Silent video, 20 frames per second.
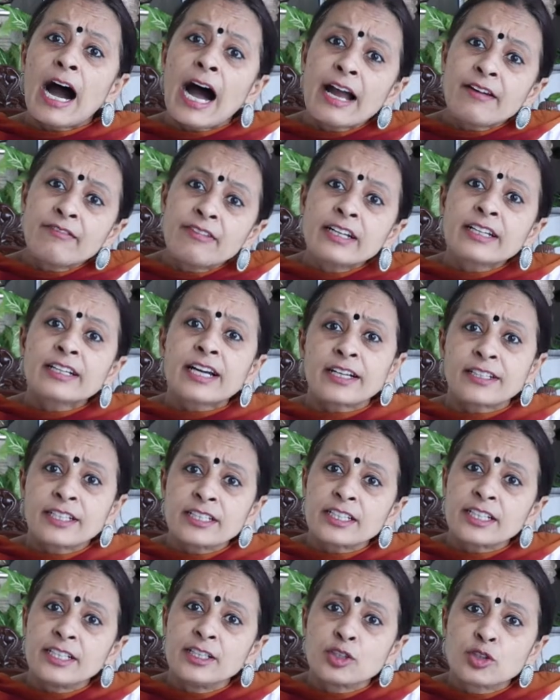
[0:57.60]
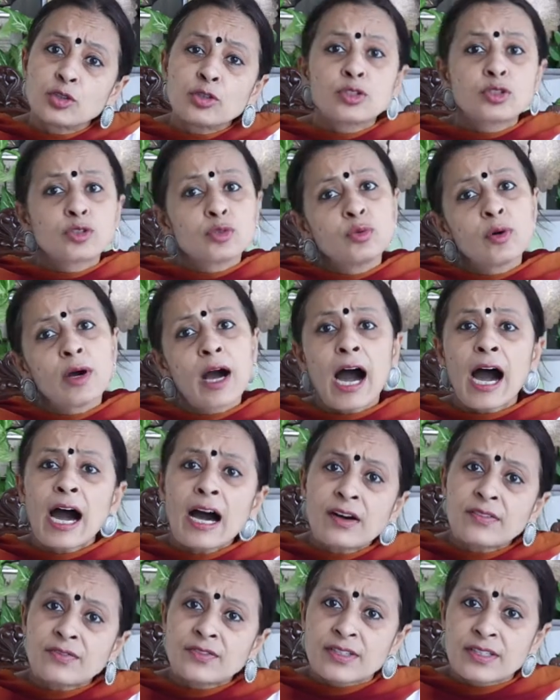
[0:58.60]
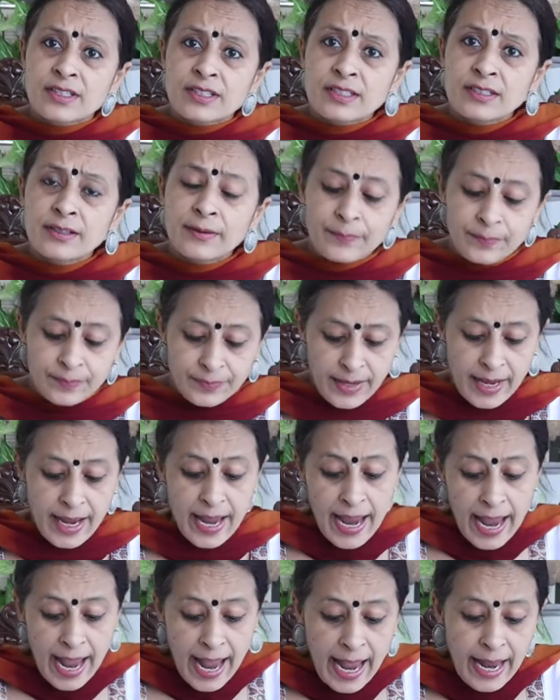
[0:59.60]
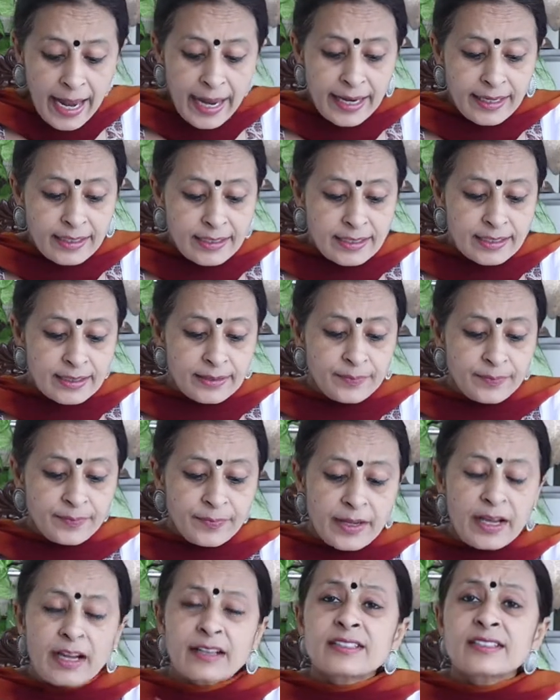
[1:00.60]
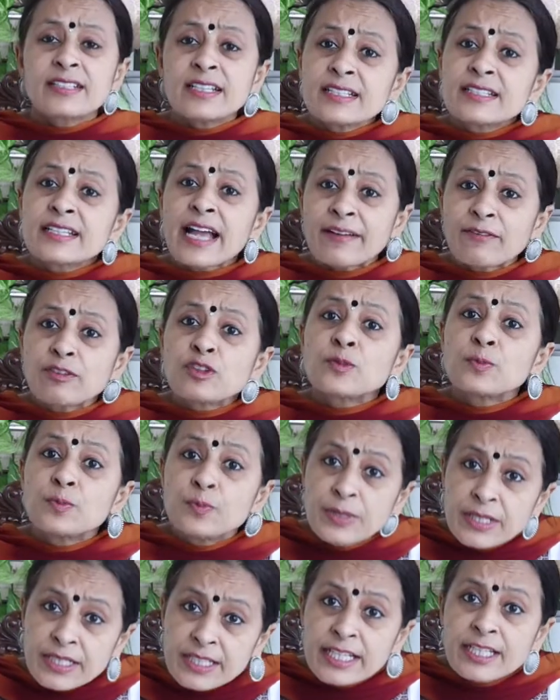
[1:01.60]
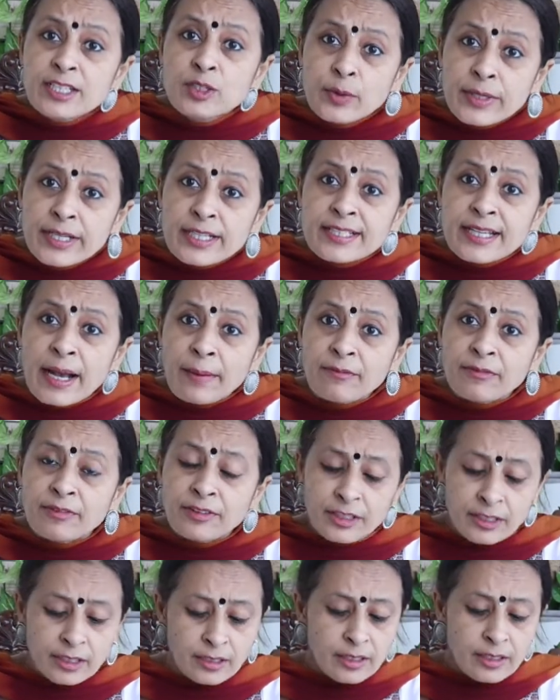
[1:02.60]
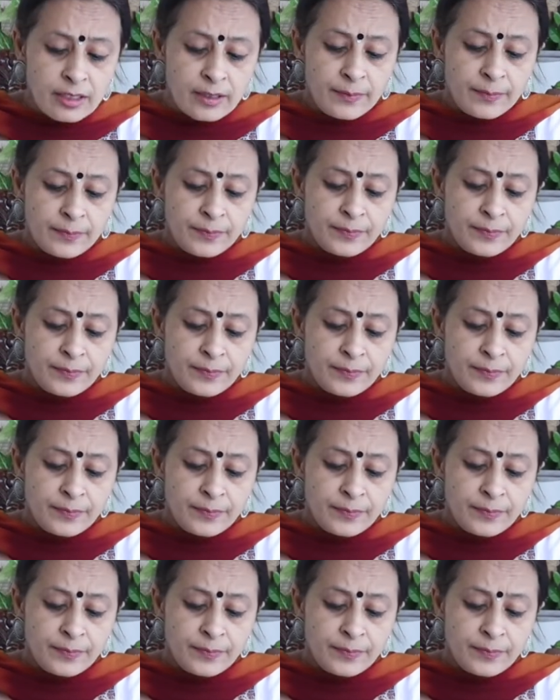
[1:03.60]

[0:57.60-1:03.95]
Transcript: I will cut it into two halves." And since I was busy doing some work,